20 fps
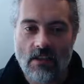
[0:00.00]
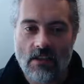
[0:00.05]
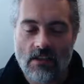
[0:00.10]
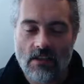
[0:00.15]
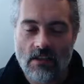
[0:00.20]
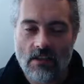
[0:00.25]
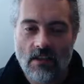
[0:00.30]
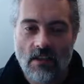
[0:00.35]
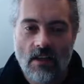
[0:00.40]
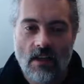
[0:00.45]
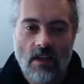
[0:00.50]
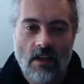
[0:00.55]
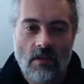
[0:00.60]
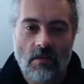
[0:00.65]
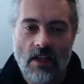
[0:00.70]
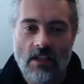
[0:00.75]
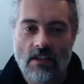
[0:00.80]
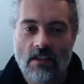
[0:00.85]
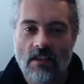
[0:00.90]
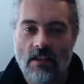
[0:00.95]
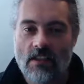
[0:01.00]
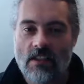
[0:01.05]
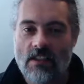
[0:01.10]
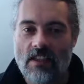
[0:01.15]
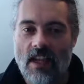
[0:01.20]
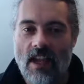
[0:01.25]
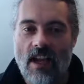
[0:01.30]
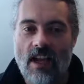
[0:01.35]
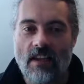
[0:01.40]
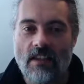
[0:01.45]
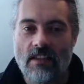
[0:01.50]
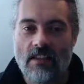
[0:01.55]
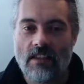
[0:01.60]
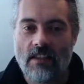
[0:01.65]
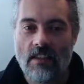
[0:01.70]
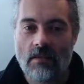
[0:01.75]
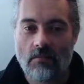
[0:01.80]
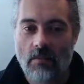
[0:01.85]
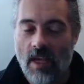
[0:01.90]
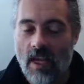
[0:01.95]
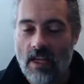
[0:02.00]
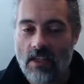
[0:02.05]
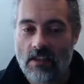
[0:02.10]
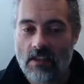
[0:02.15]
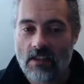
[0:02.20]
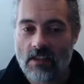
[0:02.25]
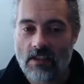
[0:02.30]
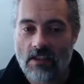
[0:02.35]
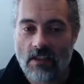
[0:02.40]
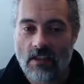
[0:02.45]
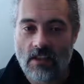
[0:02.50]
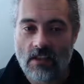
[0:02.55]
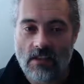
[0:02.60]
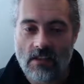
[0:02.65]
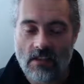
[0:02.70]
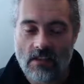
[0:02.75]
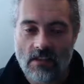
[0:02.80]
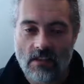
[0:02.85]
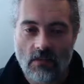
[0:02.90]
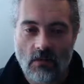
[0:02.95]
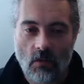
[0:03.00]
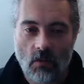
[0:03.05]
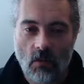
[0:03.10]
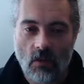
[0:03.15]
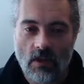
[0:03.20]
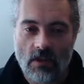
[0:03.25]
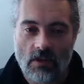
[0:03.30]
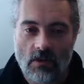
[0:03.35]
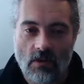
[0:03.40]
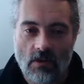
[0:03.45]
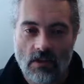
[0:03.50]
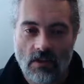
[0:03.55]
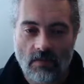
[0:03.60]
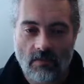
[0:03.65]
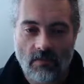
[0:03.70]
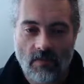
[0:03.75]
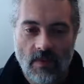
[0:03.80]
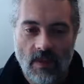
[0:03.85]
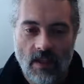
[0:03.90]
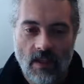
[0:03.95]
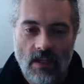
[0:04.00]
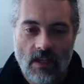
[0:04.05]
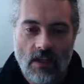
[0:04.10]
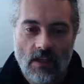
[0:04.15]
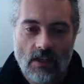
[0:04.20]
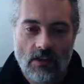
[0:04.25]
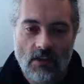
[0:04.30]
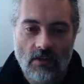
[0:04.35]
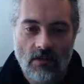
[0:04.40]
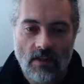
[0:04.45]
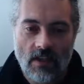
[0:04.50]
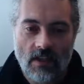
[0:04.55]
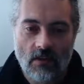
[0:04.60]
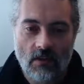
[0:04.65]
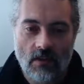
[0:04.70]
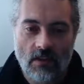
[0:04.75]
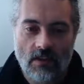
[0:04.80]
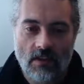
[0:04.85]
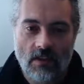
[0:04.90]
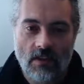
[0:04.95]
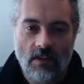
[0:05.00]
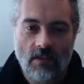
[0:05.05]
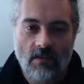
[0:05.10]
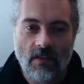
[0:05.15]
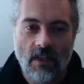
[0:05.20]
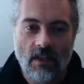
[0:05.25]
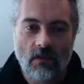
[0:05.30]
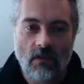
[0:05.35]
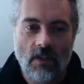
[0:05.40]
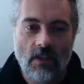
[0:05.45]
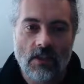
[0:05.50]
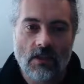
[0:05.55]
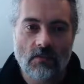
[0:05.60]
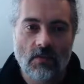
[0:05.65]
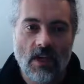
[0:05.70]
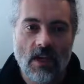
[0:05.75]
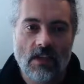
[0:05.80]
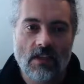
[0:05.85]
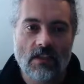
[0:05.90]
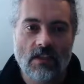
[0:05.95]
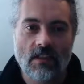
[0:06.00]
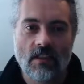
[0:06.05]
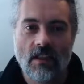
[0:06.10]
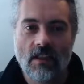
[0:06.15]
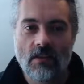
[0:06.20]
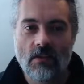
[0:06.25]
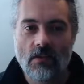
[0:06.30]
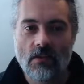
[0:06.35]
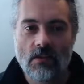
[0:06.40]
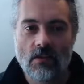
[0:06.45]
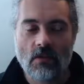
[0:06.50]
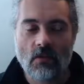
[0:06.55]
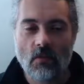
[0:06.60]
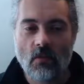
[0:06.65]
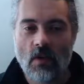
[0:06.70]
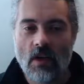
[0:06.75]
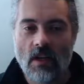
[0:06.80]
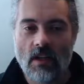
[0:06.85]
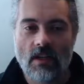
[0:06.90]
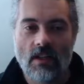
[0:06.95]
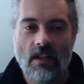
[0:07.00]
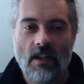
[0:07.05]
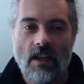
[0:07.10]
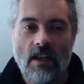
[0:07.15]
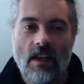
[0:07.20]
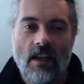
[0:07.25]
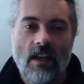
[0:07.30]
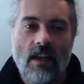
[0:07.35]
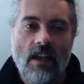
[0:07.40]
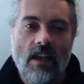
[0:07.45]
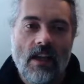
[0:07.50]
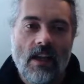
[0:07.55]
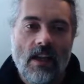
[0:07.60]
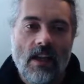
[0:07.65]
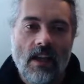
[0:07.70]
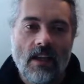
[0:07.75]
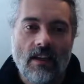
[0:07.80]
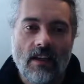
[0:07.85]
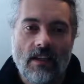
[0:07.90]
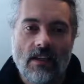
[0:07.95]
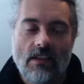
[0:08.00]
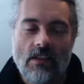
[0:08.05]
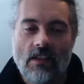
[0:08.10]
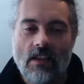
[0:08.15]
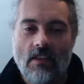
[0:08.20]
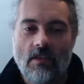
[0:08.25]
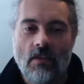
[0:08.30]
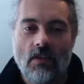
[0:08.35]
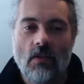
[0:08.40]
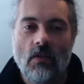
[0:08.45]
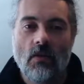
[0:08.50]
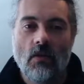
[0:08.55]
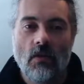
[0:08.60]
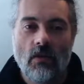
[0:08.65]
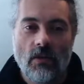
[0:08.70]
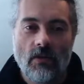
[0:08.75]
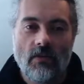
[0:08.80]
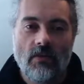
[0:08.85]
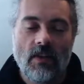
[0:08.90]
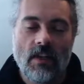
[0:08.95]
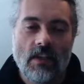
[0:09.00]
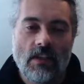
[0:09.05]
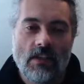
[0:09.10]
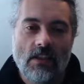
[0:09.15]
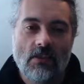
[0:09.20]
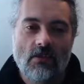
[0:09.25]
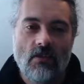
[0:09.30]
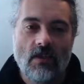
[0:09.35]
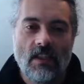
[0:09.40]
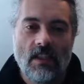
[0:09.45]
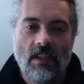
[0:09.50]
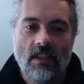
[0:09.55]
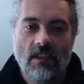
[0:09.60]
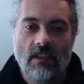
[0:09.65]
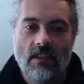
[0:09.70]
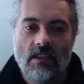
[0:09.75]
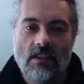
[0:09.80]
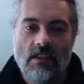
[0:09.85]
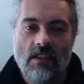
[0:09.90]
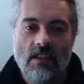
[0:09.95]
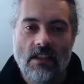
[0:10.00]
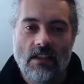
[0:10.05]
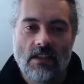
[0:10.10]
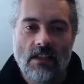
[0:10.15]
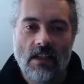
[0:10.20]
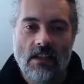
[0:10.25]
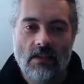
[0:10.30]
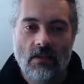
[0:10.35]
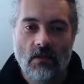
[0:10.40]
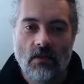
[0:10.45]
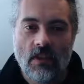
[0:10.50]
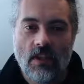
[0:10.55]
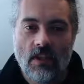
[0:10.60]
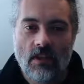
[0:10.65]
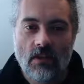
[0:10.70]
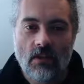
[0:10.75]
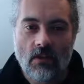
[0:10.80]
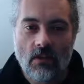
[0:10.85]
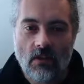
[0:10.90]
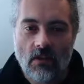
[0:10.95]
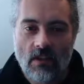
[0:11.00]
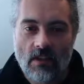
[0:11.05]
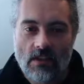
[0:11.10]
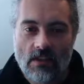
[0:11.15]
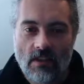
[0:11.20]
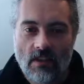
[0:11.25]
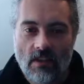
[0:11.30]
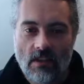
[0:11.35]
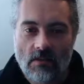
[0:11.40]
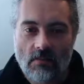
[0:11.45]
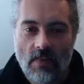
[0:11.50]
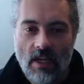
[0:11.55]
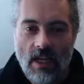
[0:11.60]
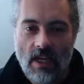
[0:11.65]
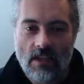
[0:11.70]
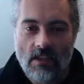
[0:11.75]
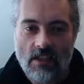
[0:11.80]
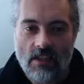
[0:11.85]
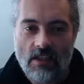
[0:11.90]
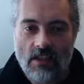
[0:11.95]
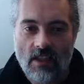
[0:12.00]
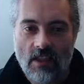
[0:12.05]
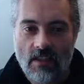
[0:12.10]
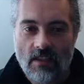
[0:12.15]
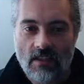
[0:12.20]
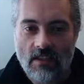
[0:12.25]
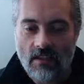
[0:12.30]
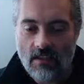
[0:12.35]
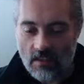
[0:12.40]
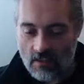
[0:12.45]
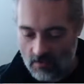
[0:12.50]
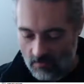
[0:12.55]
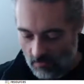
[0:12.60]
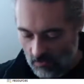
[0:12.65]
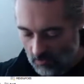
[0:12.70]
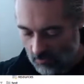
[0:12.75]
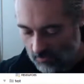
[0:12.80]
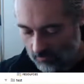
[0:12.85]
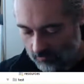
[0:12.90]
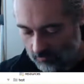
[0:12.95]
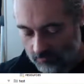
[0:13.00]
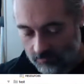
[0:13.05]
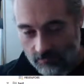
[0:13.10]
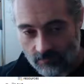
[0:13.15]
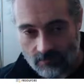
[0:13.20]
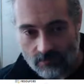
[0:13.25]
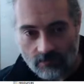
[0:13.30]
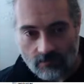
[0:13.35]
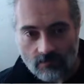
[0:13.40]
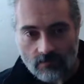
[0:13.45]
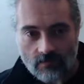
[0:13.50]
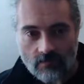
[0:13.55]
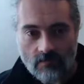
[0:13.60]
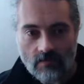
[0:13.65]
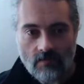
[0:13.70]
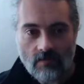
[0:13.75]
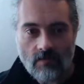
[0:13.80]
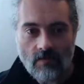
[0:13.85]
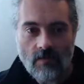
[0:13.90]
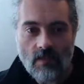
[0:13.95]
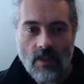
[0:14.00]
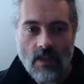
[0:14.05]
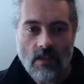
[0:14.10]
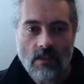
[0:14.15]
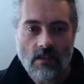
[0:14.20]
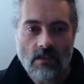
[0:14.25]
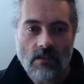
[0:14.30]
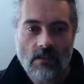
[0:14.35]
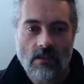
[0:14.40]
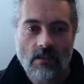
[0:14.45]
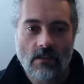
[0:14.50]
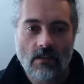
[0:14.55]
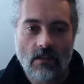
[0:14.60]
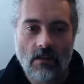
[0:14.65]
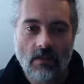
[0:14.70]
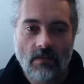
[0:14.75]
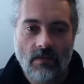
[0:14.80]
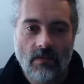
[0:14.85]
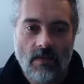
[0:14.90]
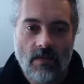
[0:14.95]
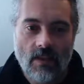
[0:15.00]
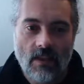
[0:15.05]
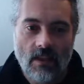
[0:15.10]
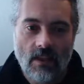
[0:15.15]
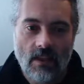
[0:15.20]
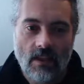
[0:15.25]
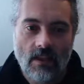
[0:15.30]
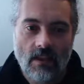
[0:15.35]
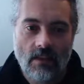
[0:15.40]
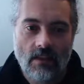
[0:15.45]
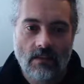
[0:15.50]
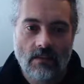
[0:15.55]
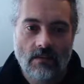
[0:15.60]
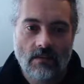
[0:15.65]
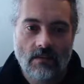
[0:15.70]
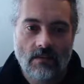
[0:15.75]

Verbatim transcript: is, imagine the set I D in passage is what it's using. So if I go into evaluate expression and I do some work and I discover, oh, the fix is really in the C S S locator or is in this passage I D. Let's have a look. Passage dot, uh,